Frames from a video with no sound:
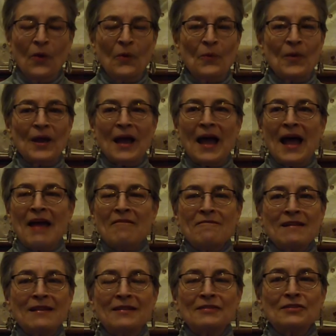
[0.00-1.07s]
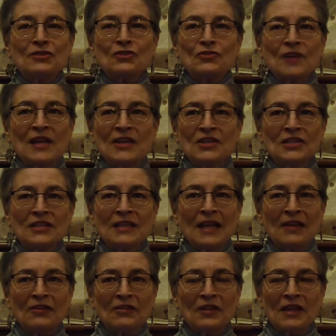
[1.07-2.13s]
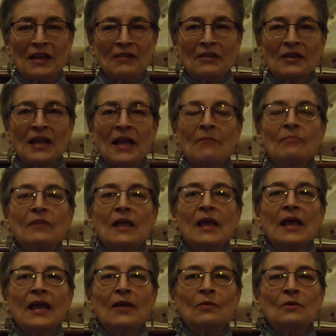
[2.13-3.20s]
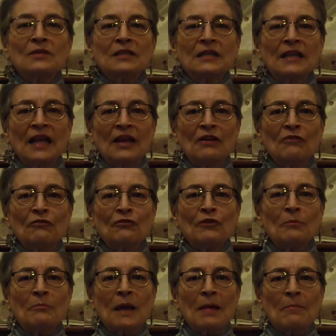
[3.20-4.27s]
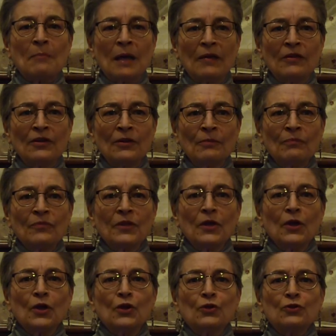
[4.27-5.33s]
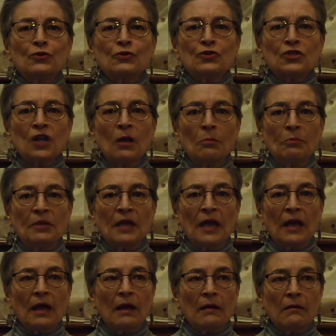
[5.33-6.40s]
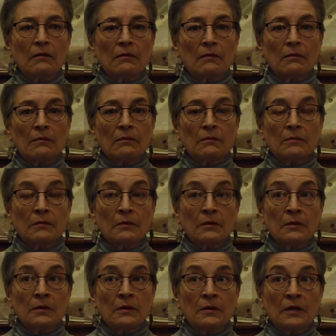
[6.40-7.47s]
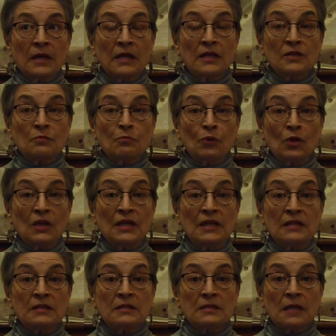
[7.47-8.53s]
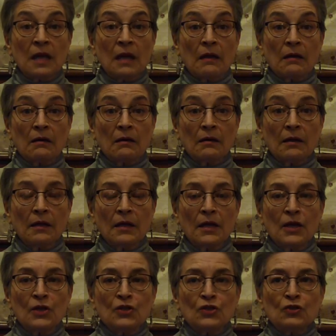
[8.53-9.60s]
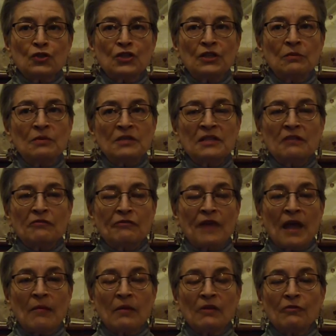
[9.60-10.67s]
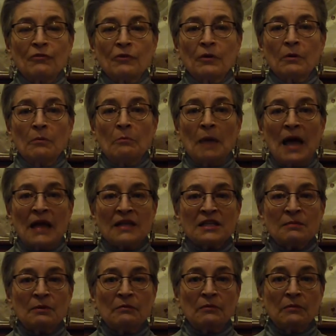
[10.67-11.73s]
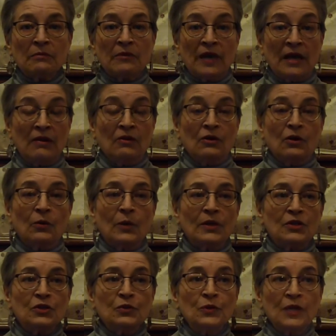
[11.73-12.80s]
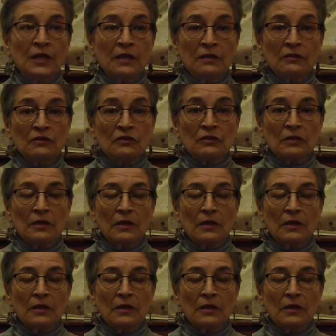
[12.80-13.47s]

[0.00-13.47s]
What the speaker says: Well, I read the strangest letter the other day. It was a letter from my mother to Jean-Pierre, that is Pauline's son. So she was in the family for a maximum of, I don't know, what, 2 years?